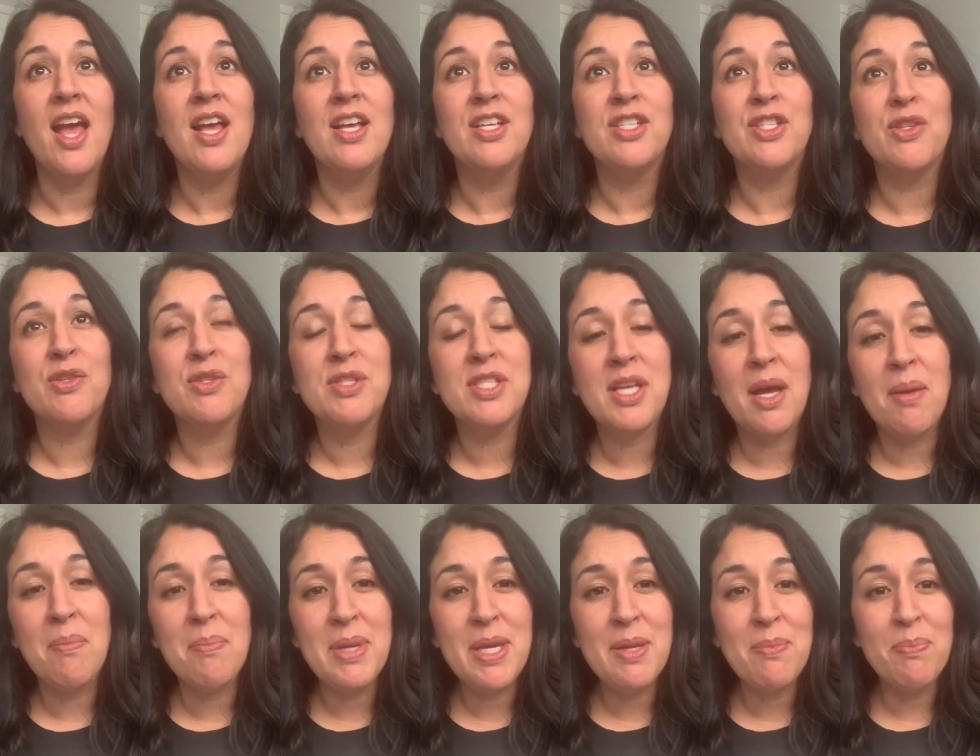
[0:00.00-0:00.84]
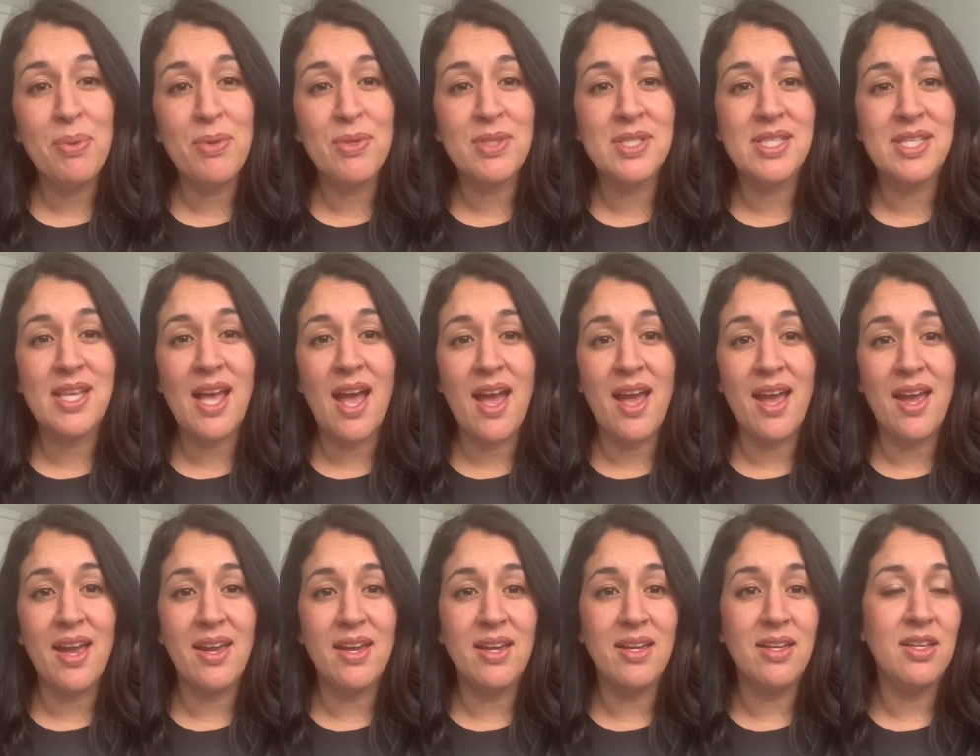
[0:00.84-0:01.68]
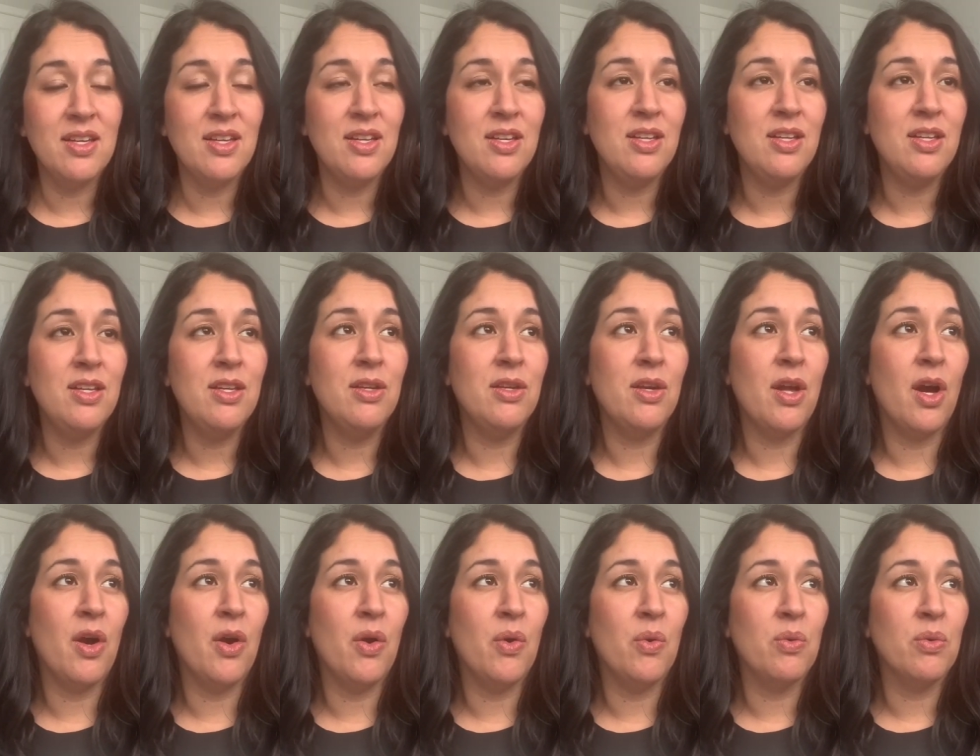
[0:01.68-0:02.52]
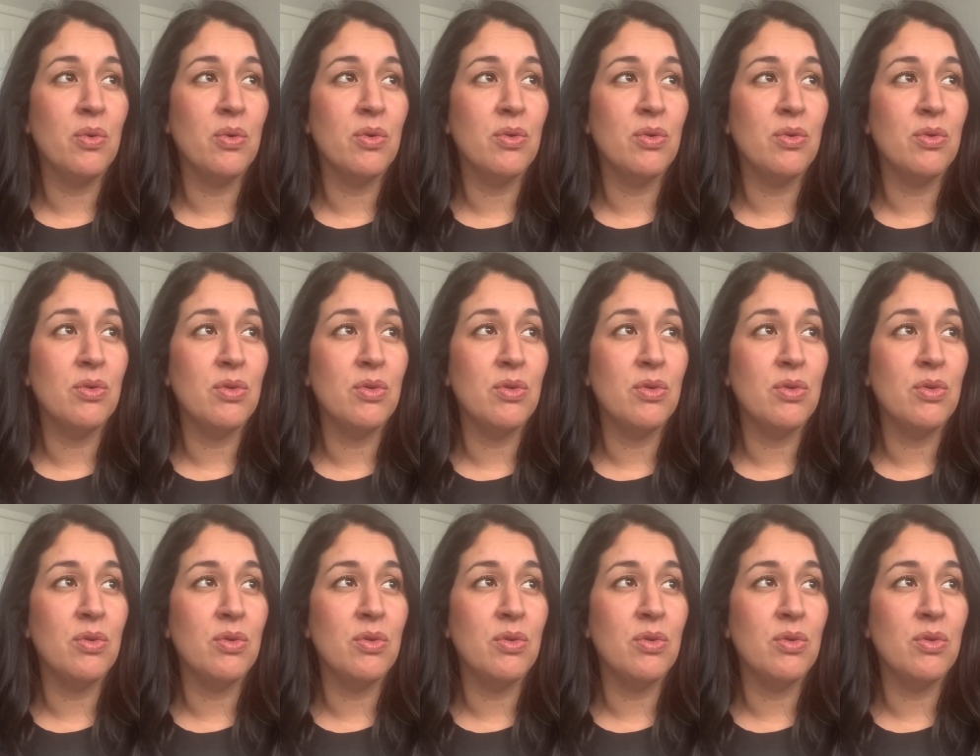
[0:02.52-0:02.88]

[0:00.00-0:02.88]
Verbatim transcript: So some people say, you know,